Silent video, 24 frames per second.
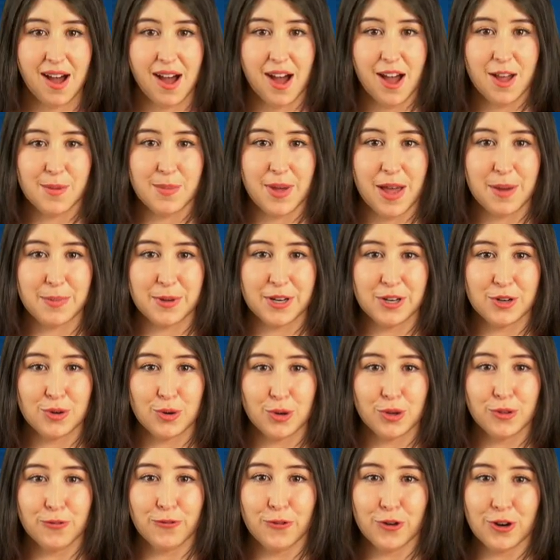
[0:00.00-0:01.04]
I'm Ebony
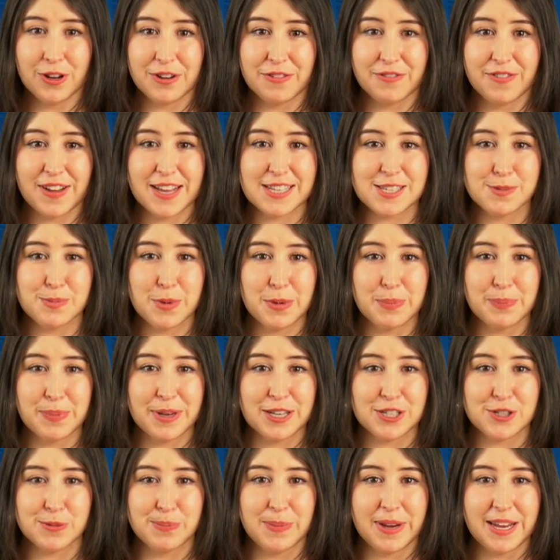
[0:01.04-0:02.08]
North for Investment
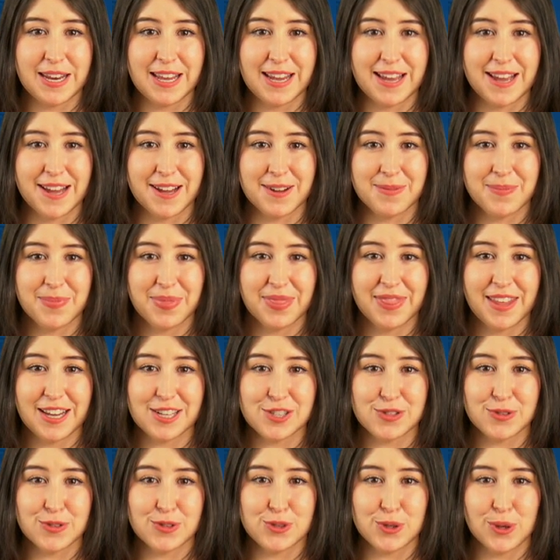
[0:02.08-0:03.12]
Pitch Media.
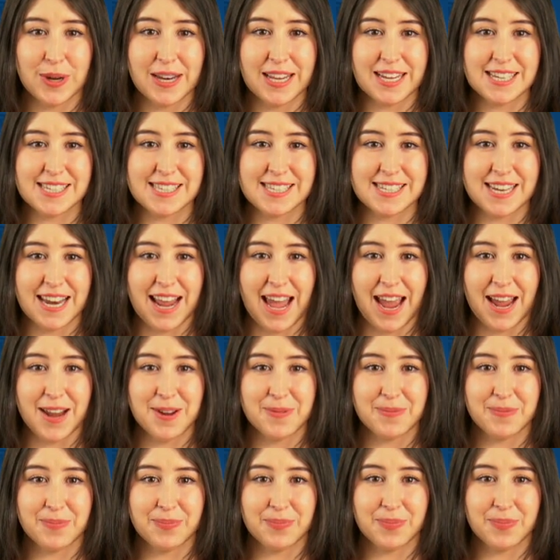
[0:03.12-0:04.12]
Thanks for joining us today.